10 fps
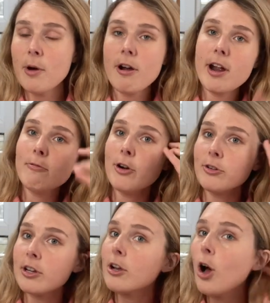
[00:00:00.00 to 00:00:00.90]
where I
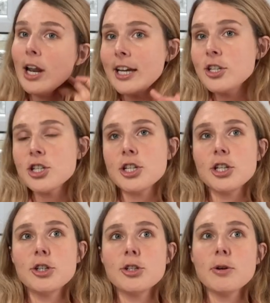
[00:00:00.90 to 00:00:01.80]
enrolled at college
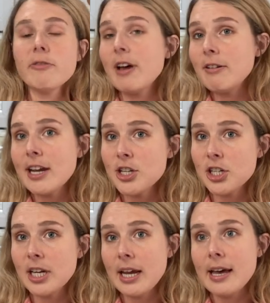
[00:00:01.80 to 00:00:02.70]
to do a
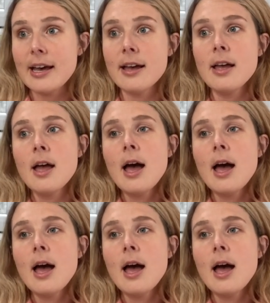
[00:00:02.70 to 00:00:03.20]
foundation year,